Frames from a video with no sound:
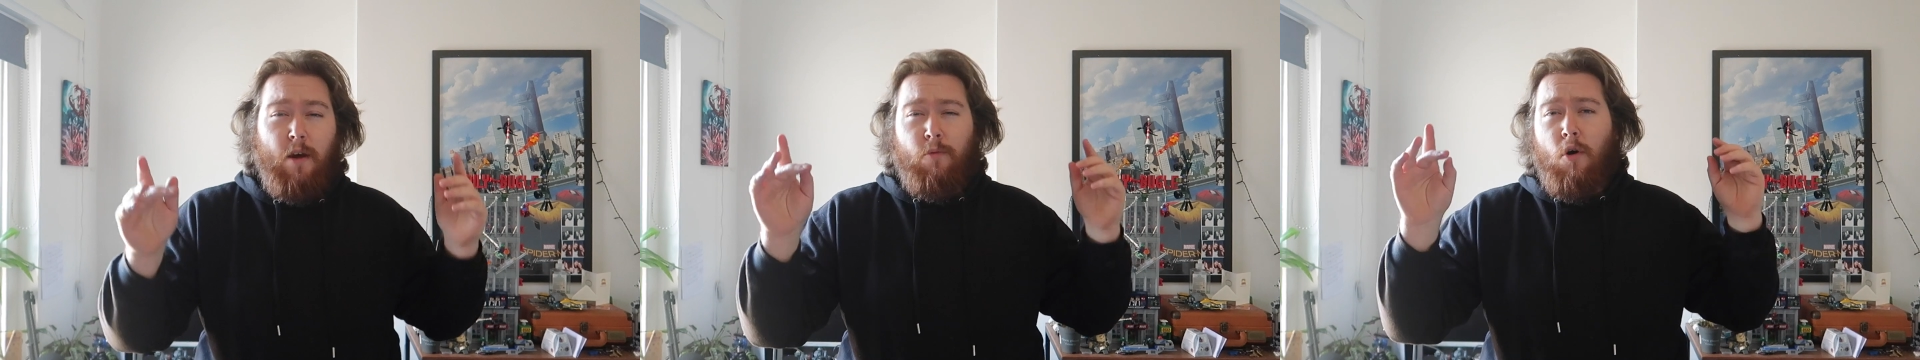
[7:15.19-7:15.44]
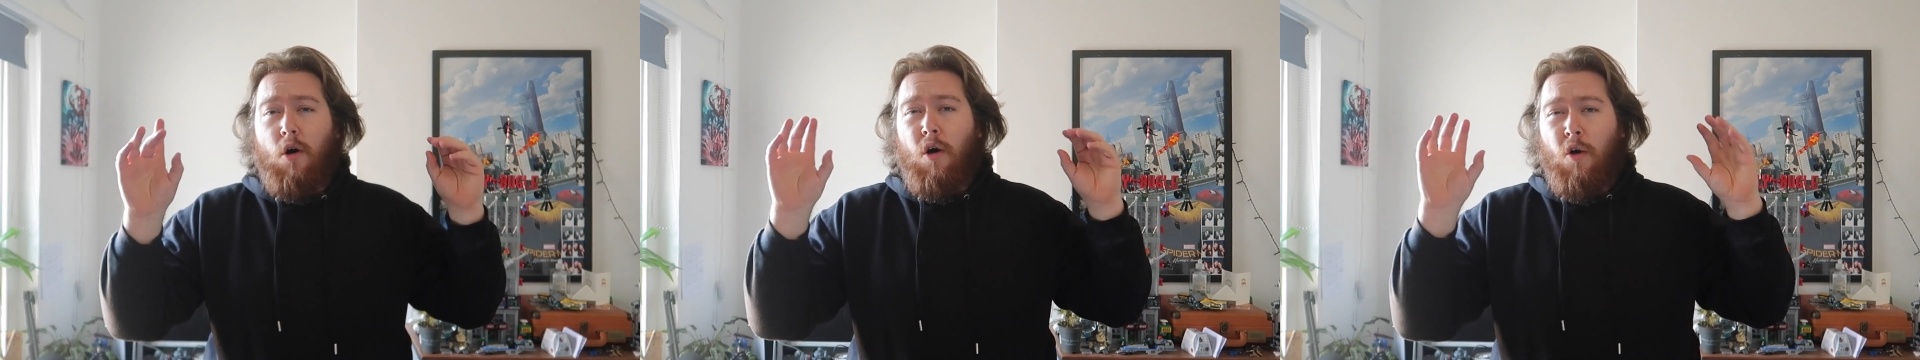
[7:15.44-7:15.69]
I've
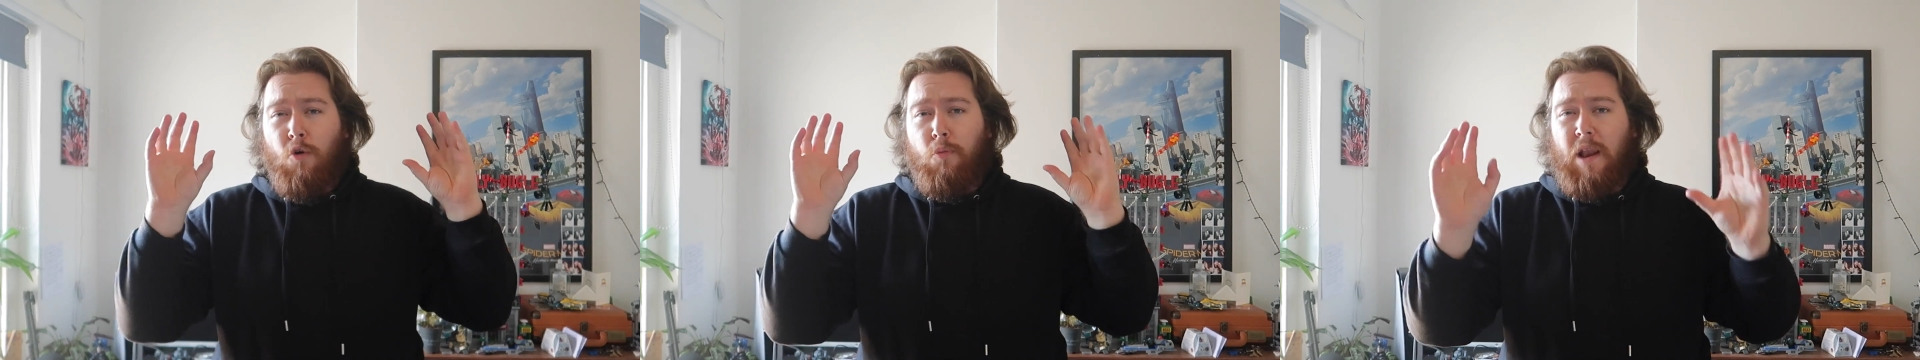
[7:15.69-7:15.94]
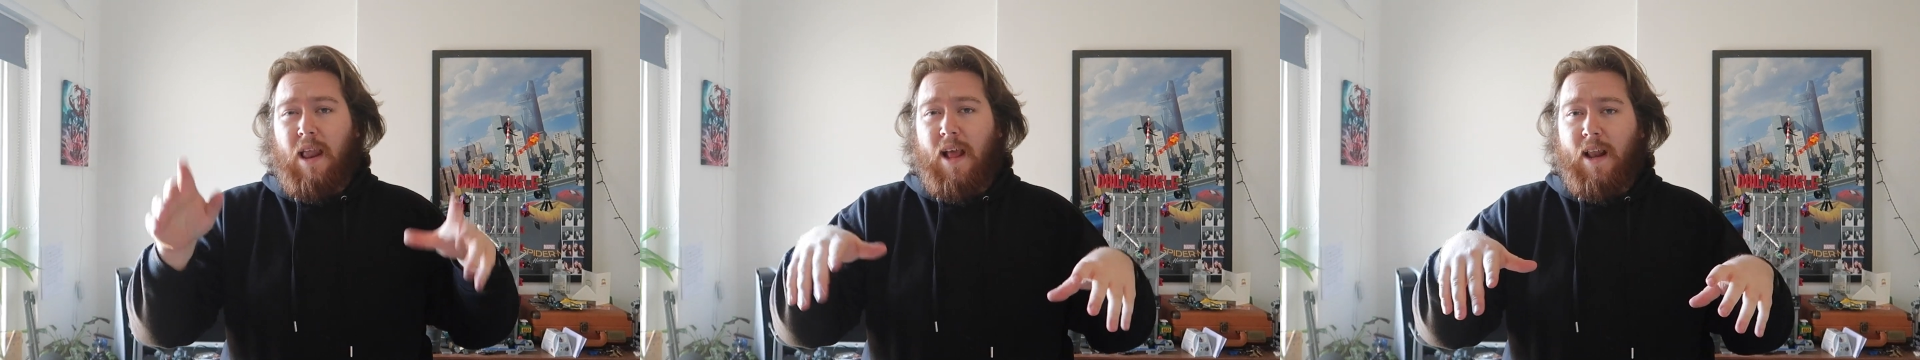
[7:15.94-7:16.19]
got a whole
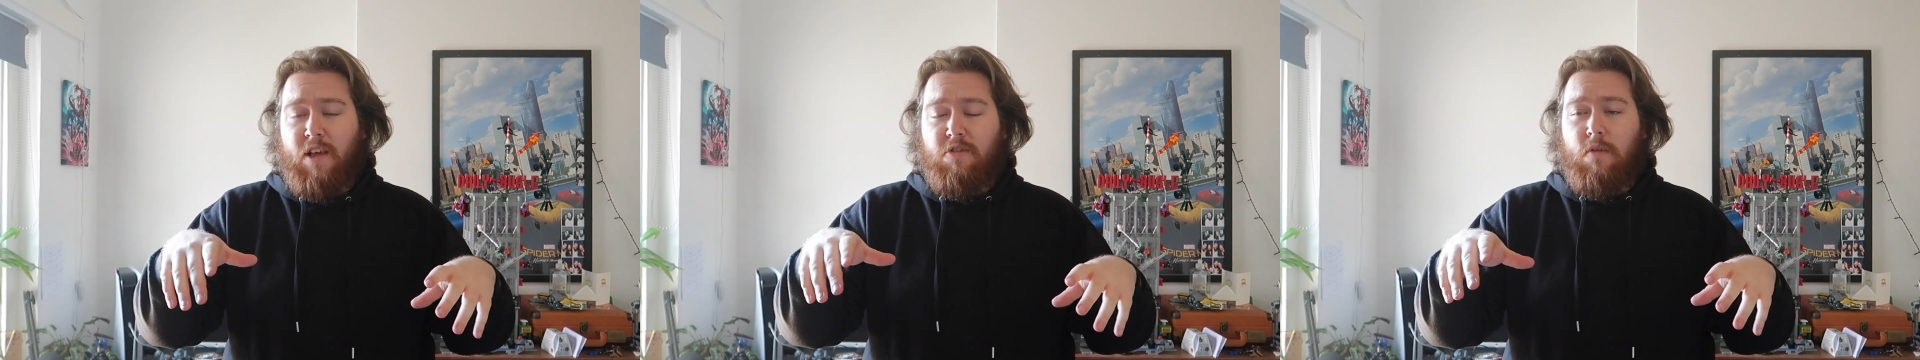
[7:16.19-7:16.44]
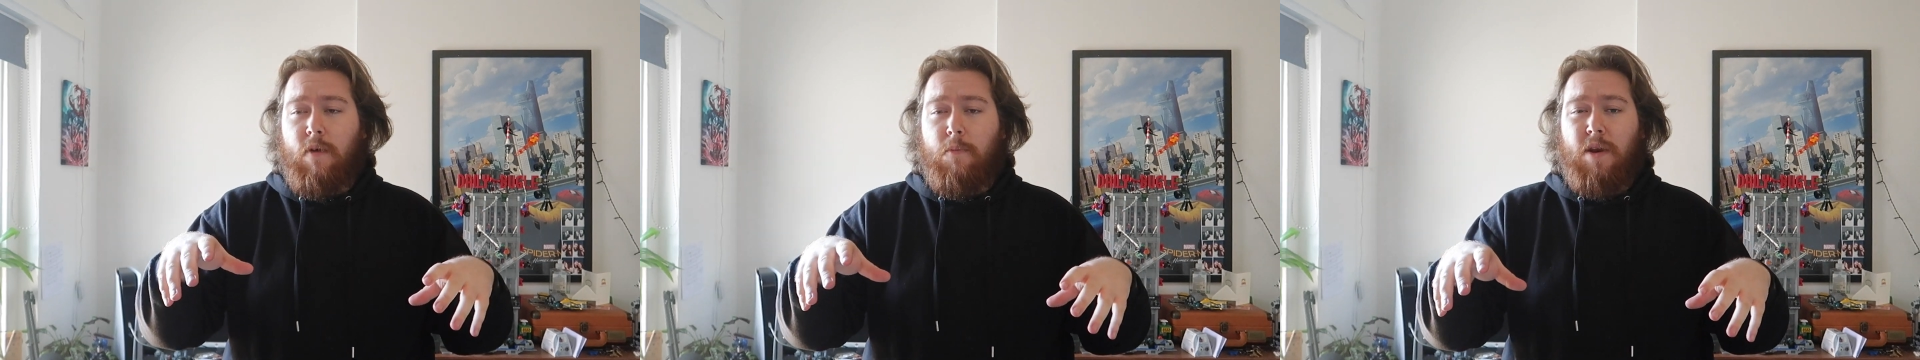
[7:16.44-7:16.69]
playlist
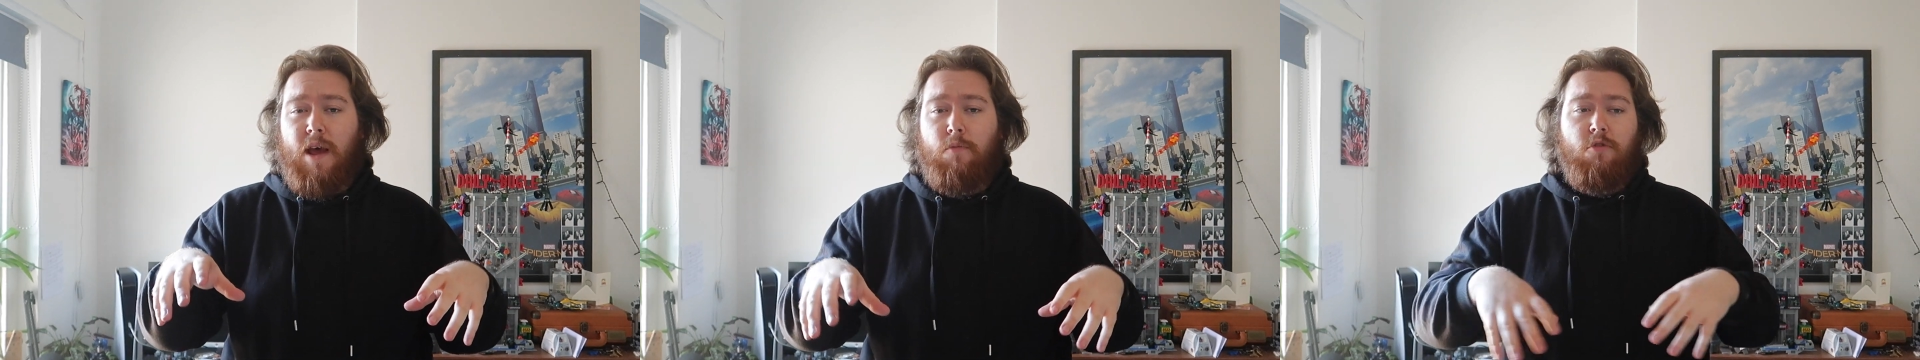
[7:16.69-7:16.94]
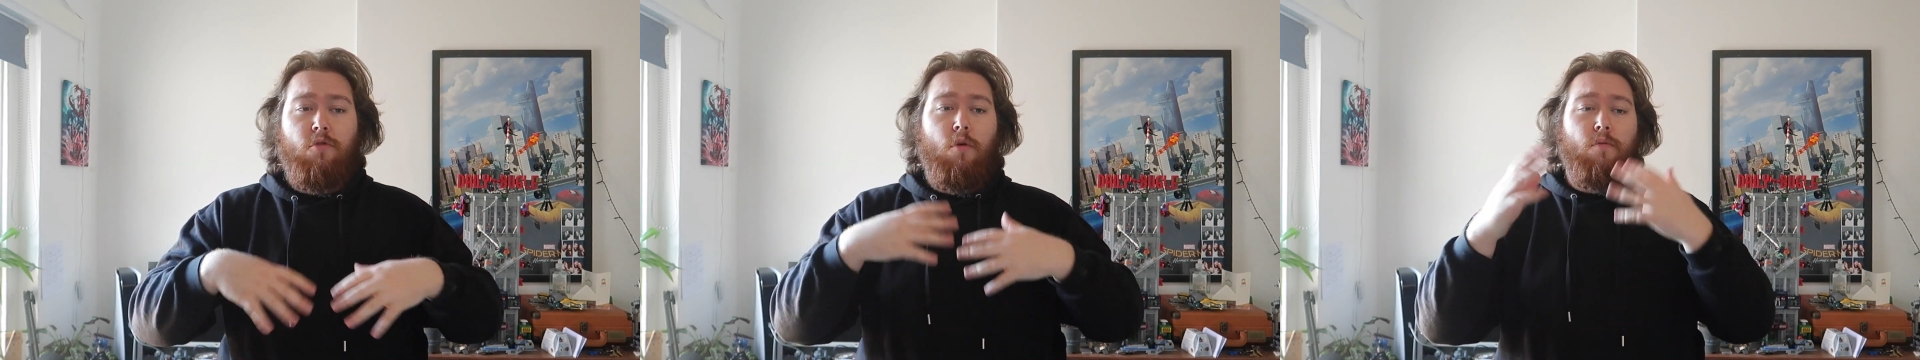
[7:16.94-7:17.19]
of
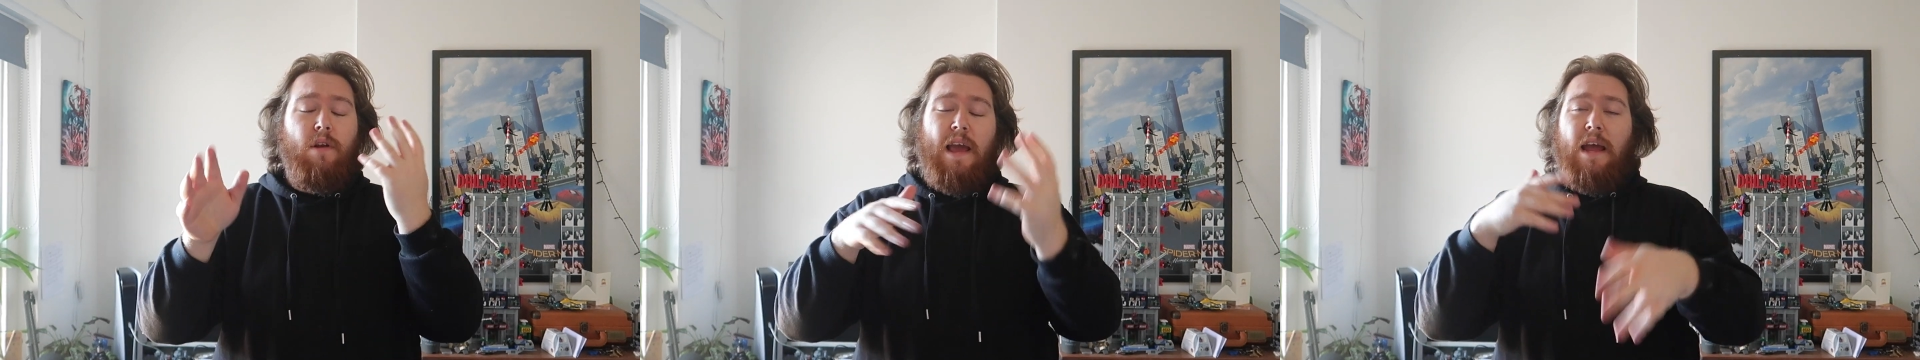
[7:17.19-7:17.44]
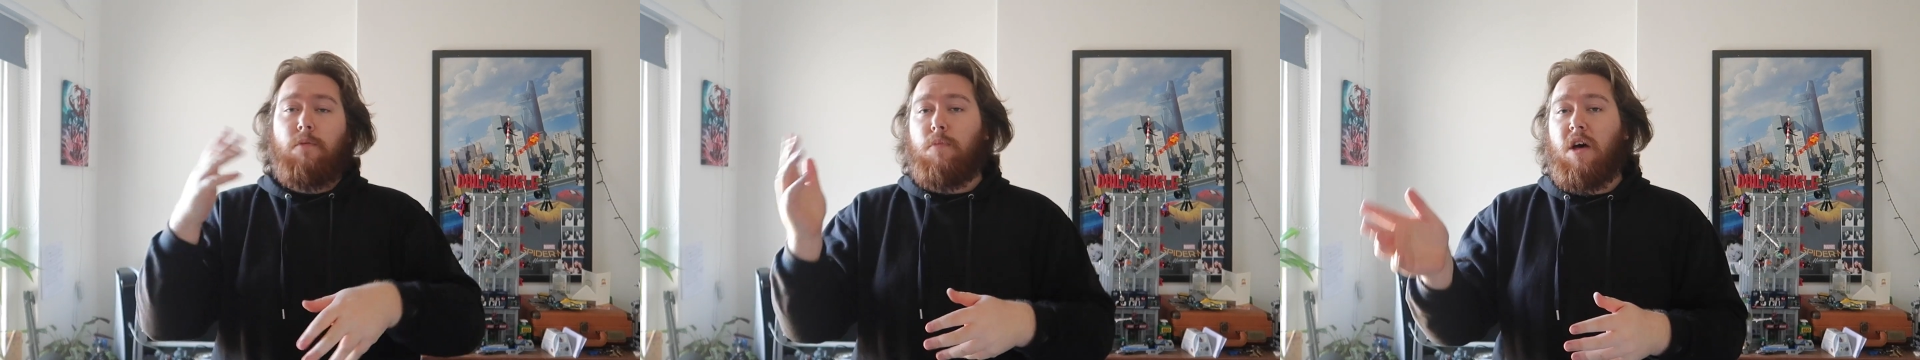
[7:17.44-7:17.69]
Eminem sort of
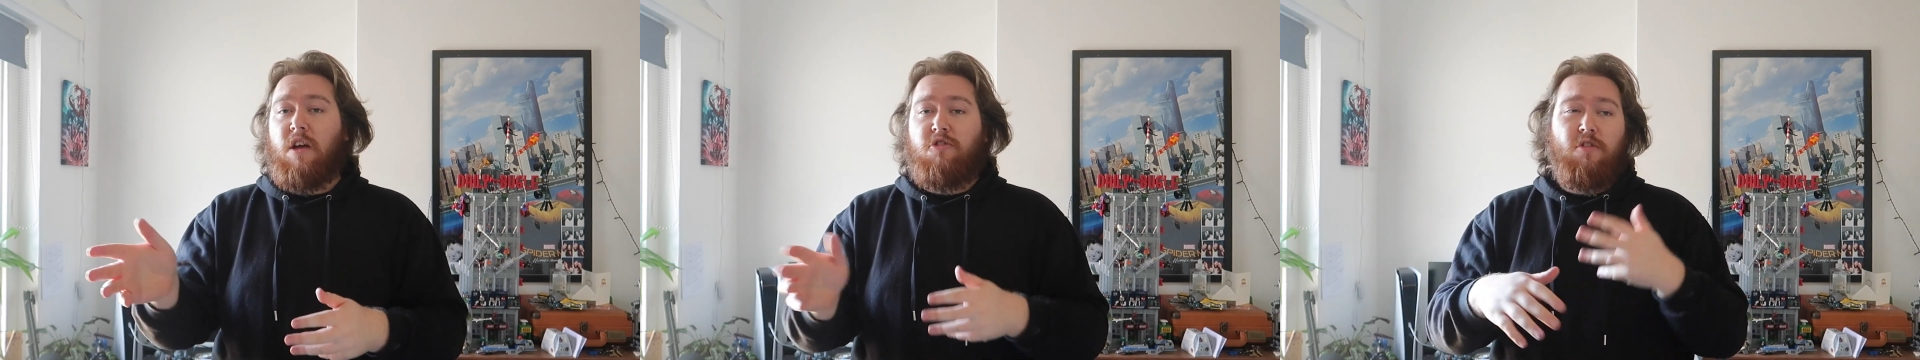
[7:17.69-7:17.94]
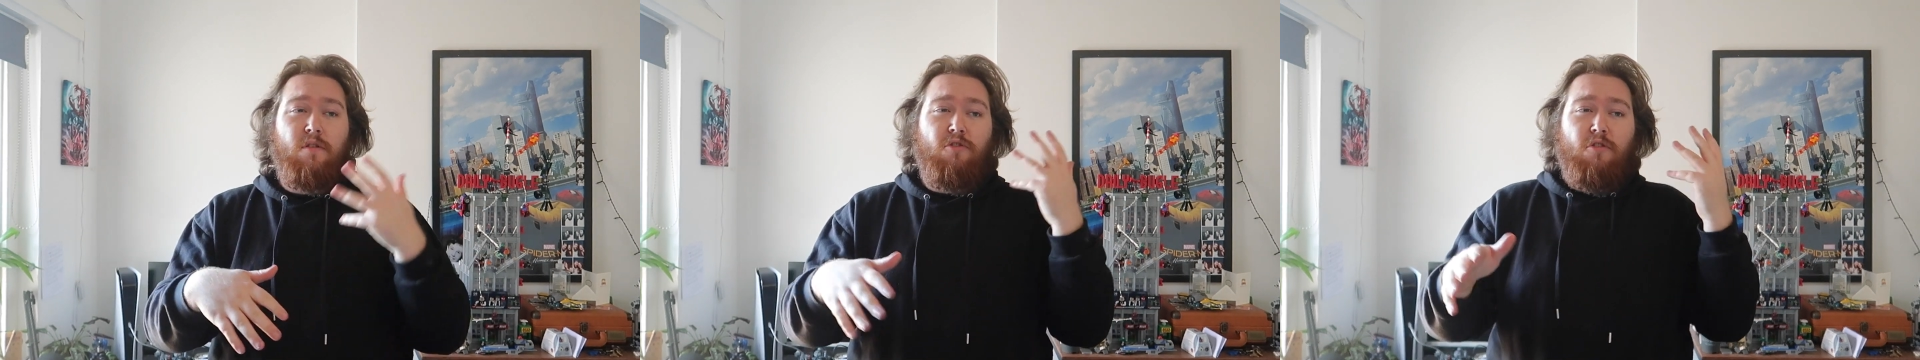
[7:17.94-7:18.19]
related
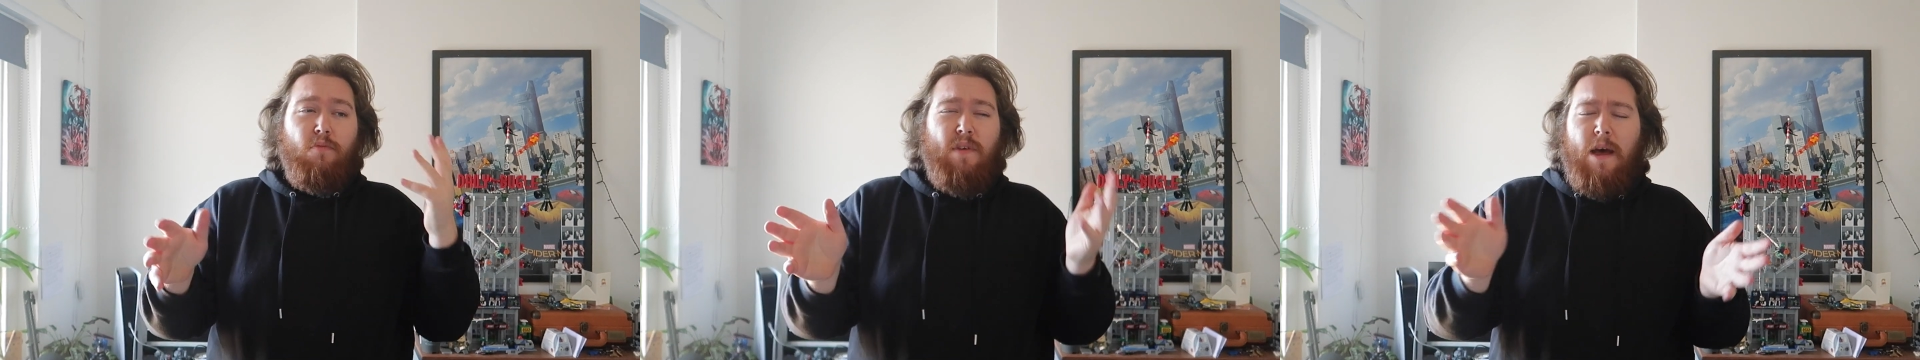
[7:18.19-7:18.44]
merch and just